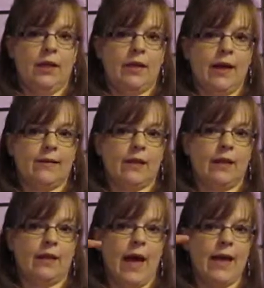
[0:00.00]
That's
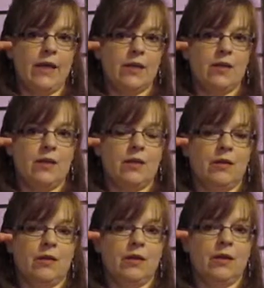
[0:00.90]
light,
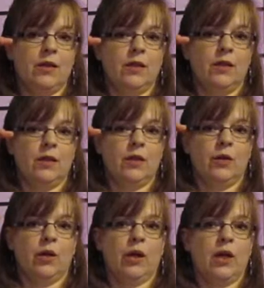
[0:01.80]

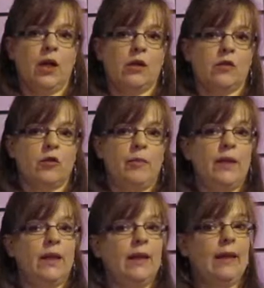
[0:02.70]
or can also
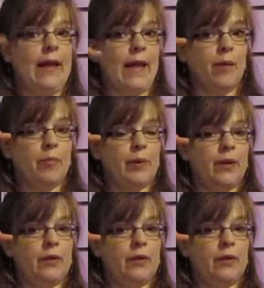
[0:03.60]
be lamp.